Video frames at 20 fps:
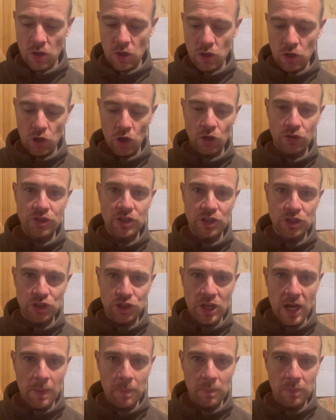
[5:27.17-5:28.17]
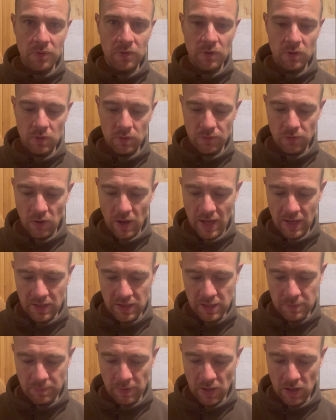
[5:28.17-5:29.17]
Loz's Champ for
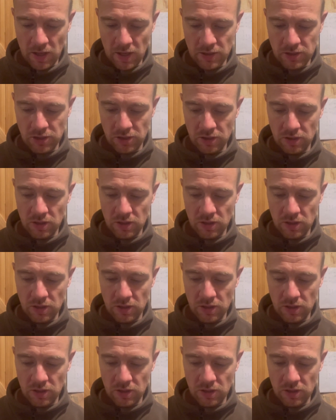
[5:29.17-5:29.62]
Andy Bird,